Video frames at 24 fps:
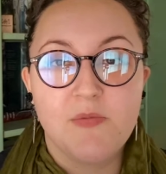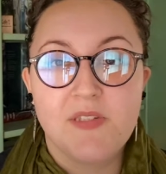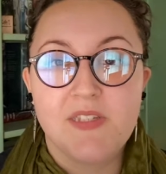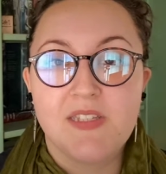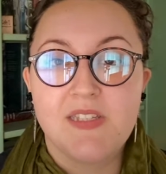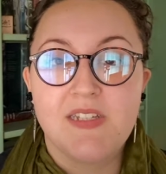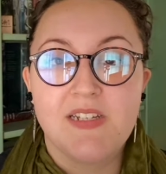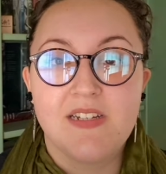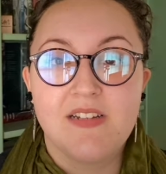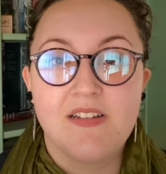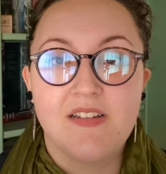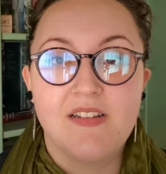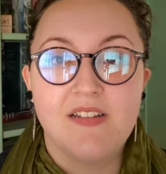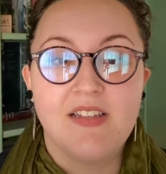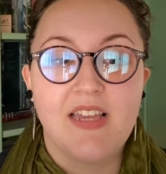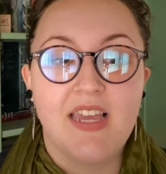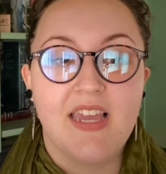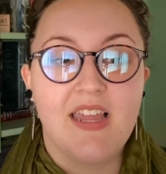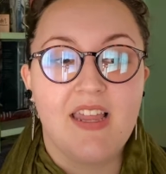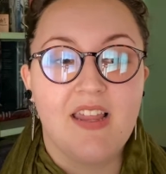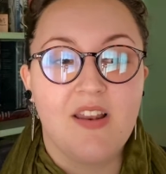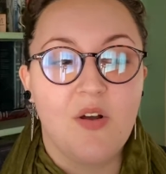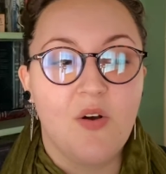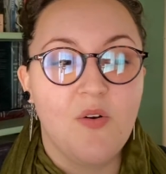still
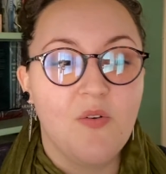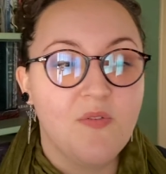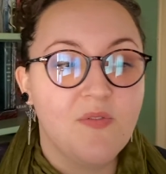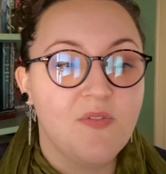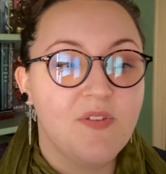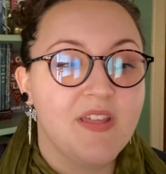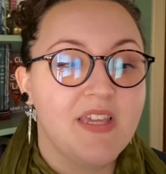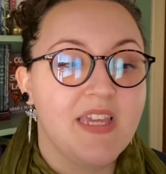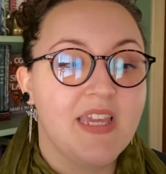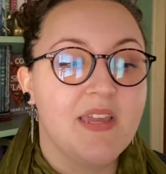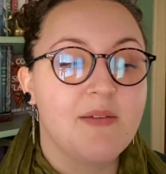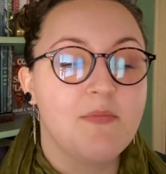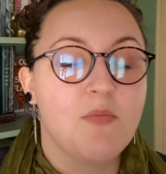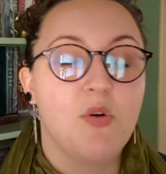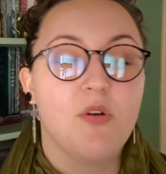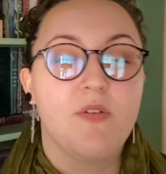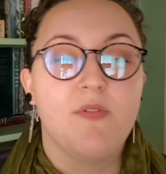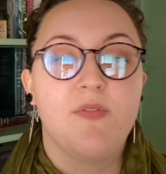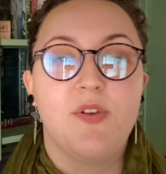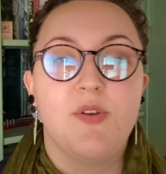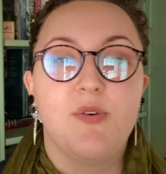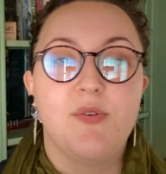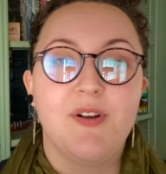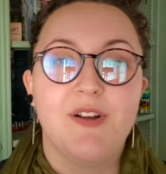and hopefully get more
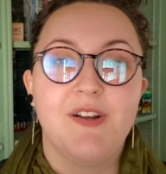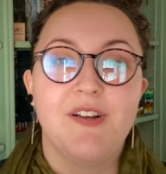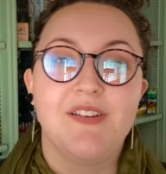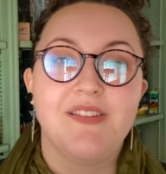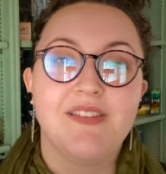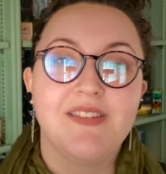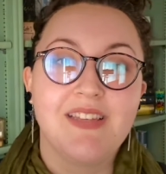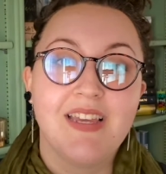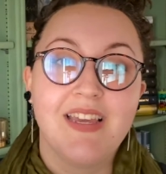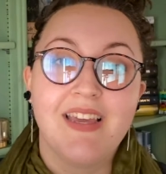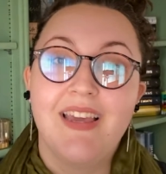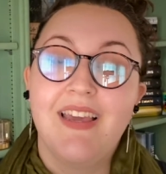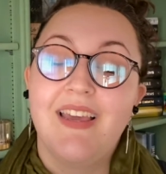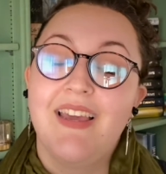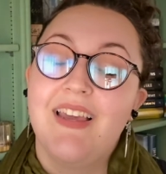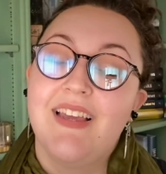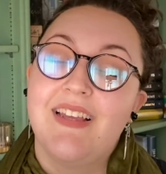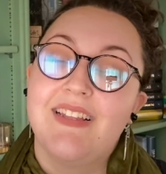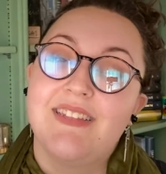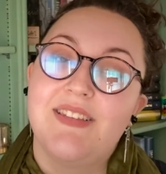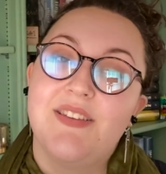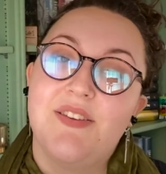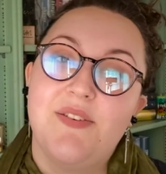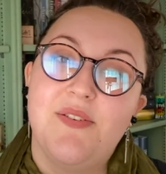viewers
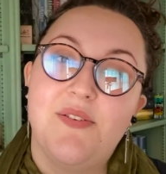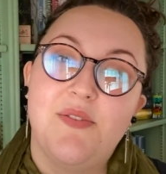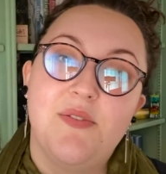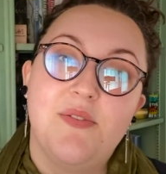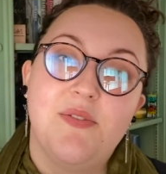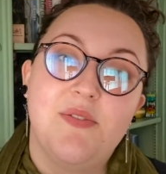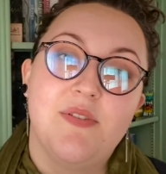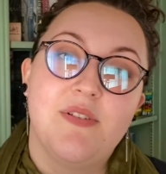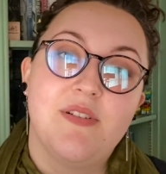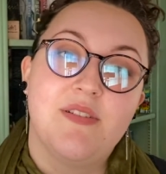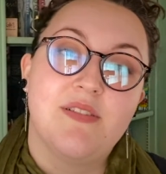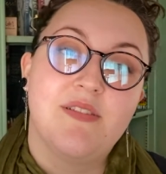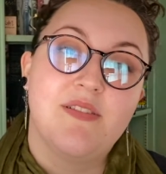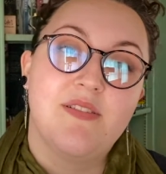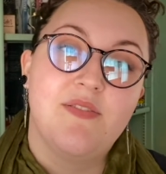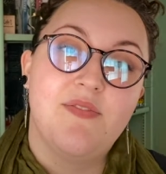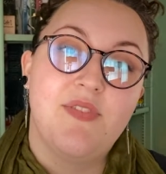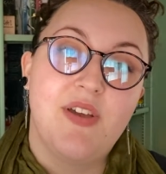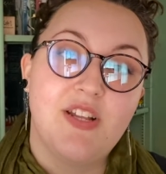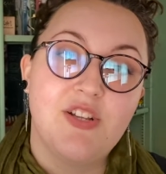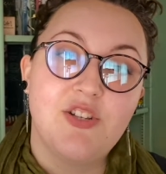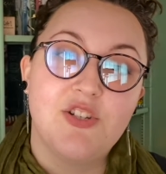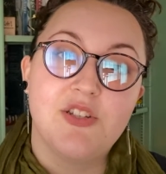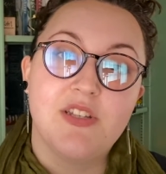to
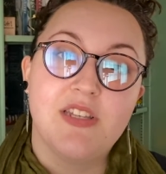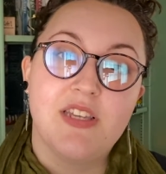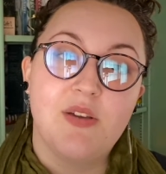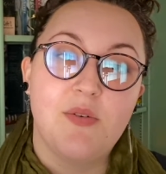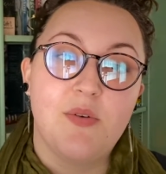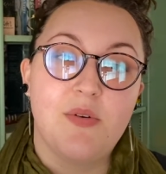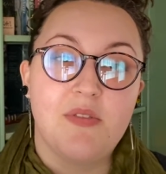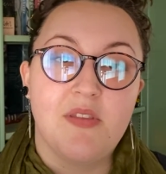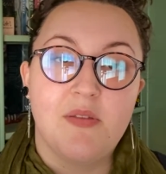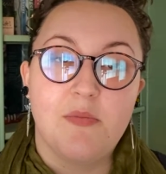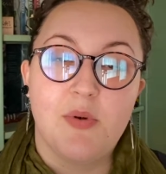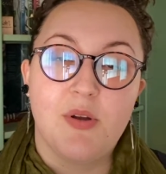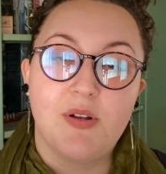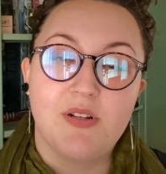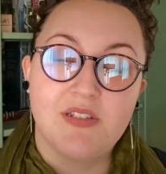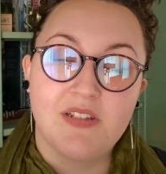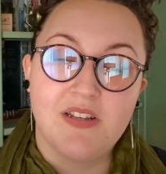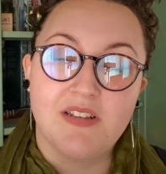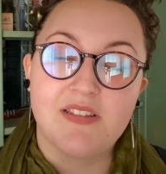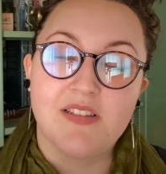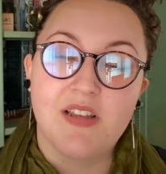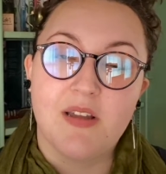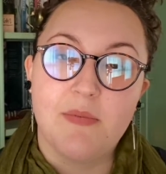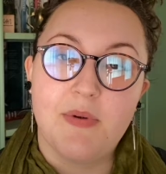eventually, when the book
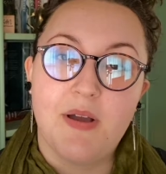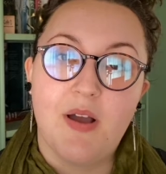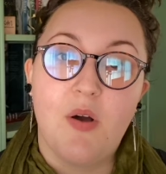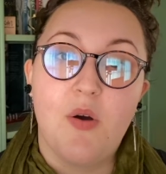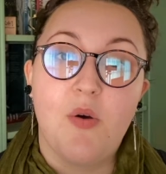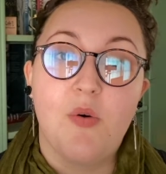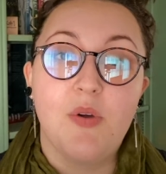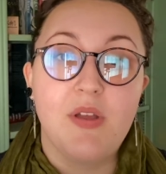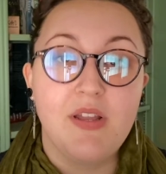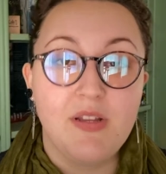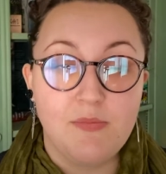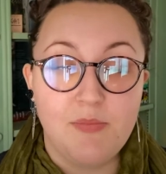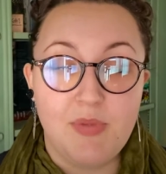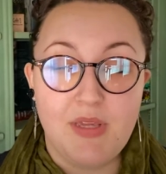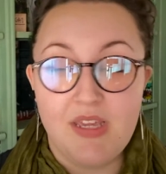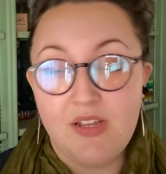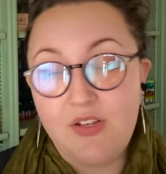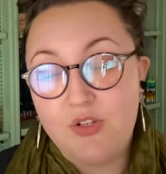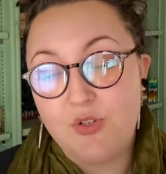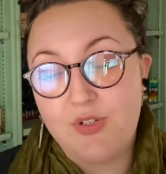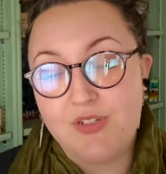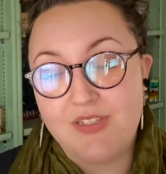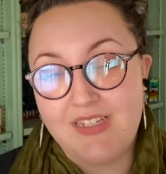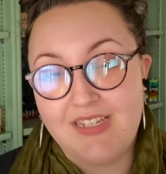does come out, be
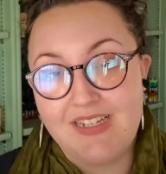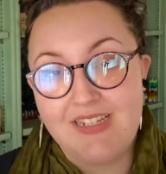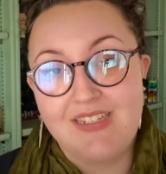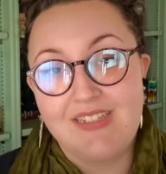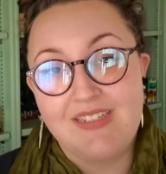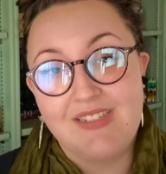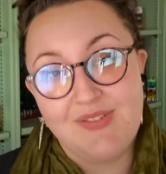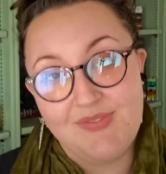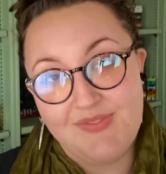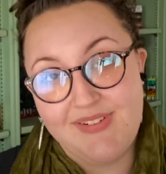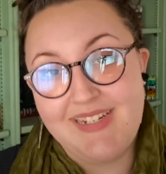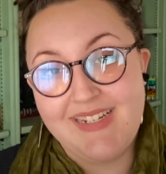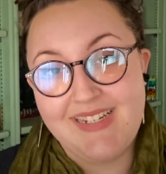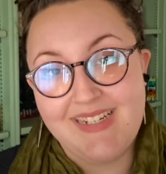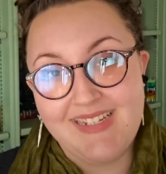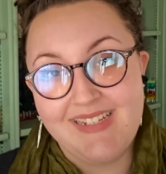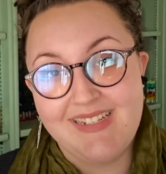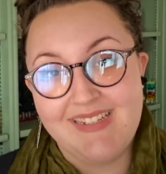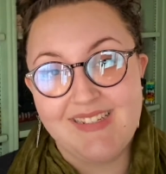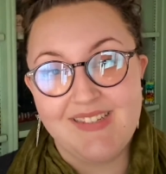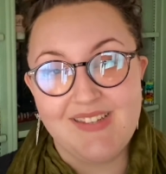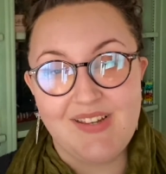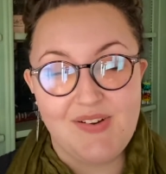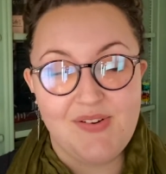interested to read
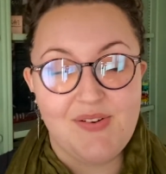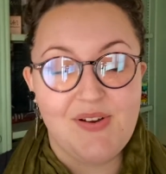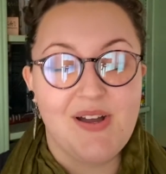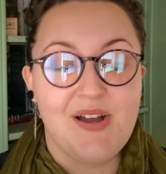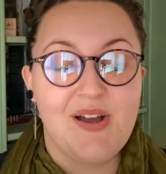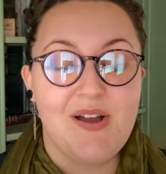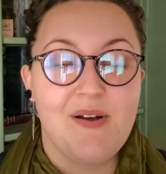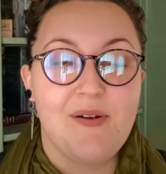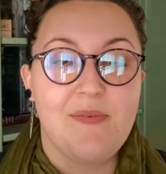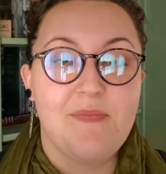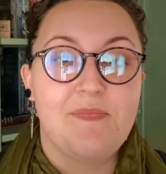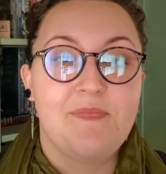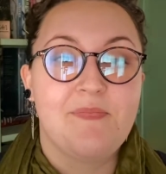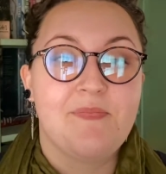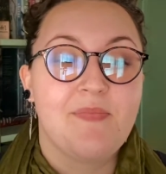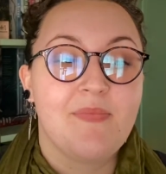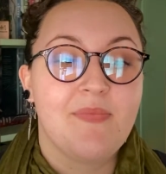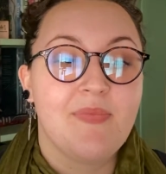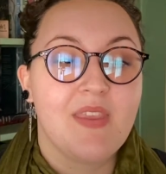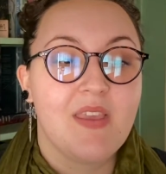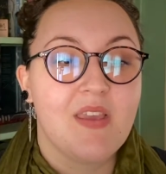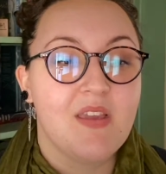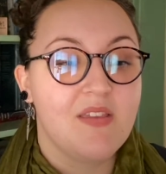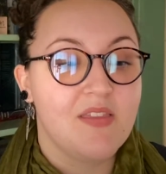it. So um,
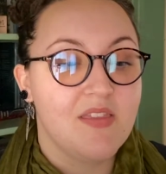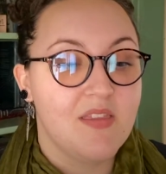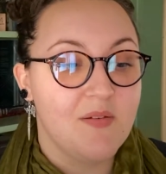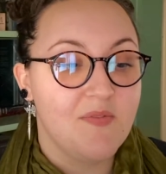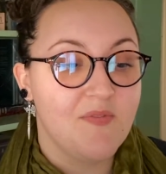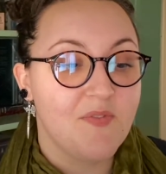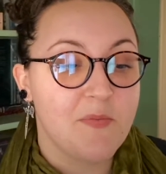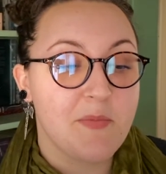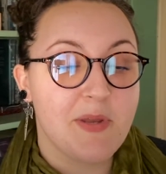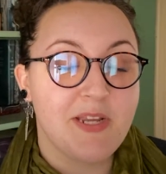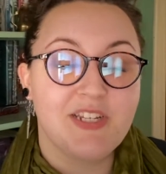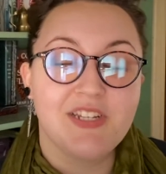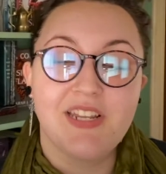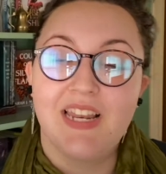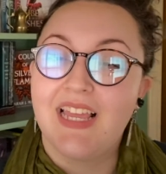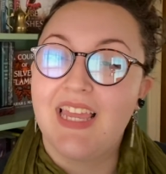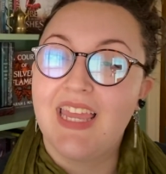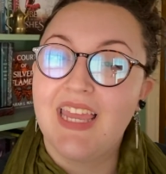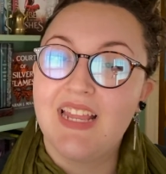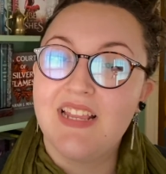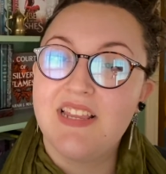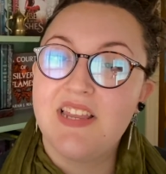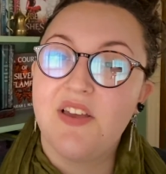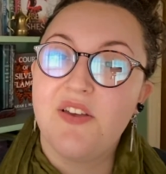the information I
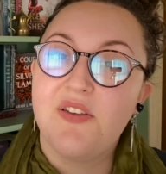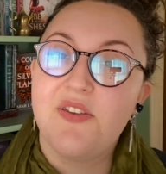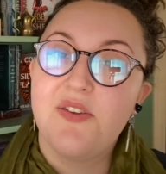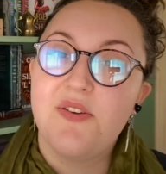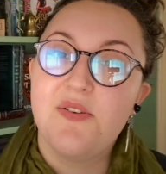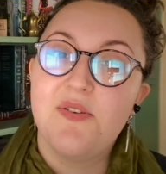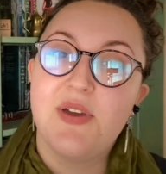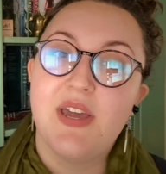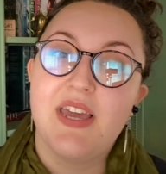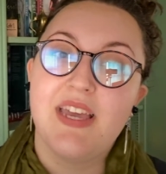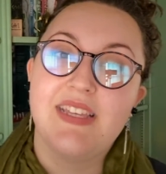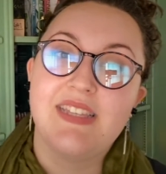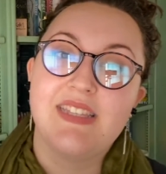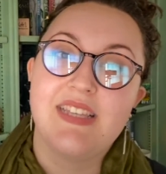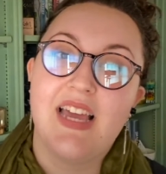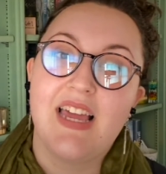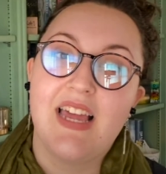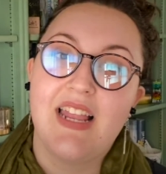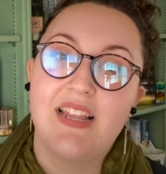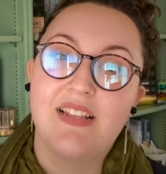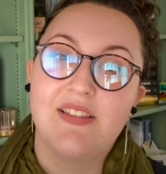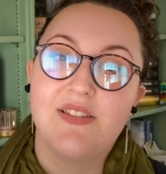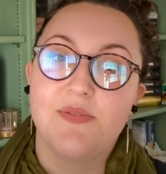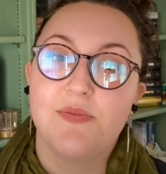can tell you is
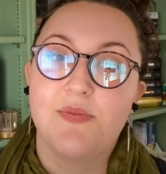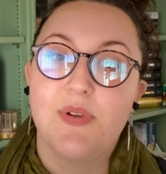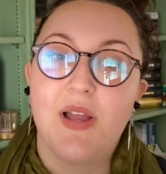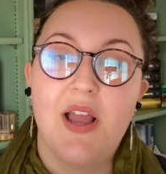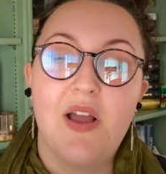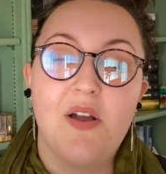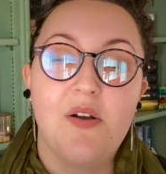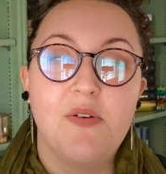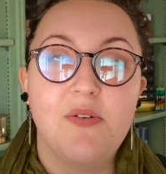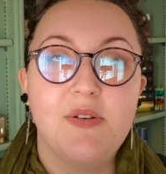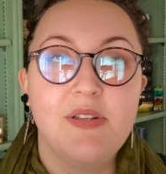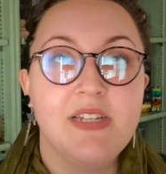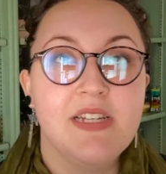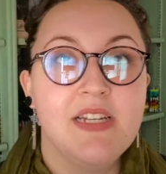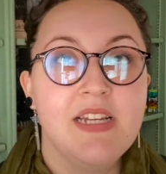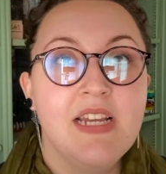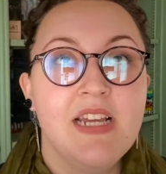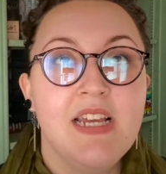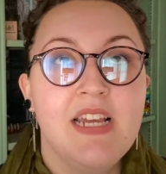that it's around